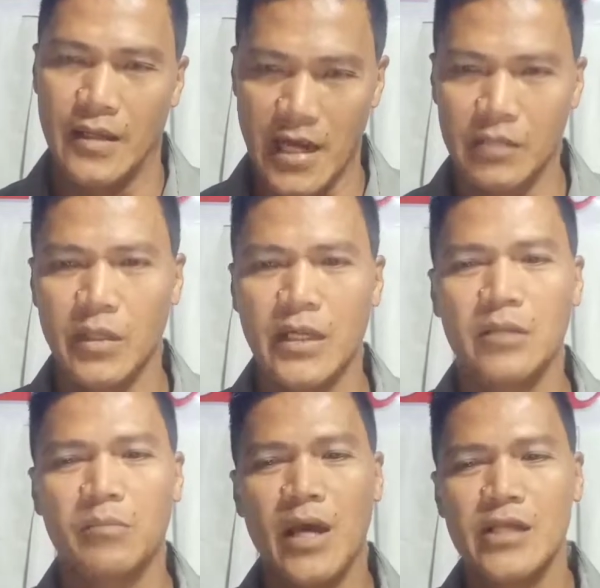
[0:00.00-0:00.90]
God may
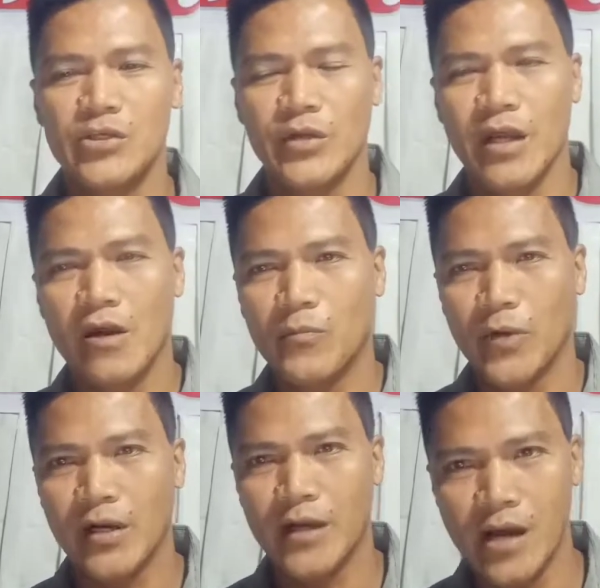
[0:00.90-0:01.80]
not be answering our
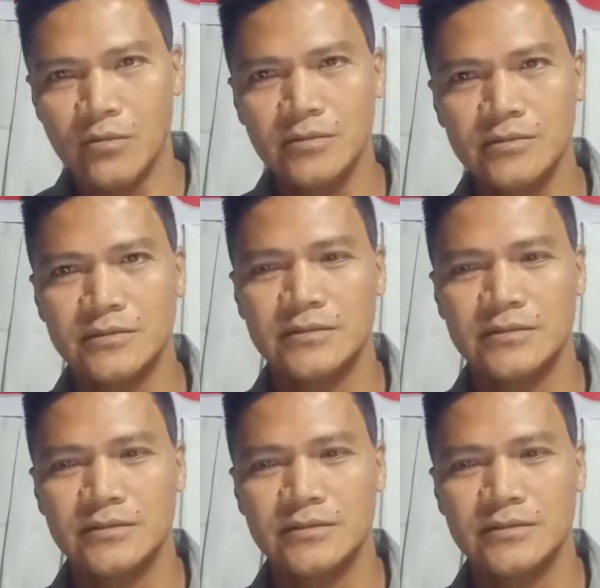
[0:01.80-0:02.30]
prayer now,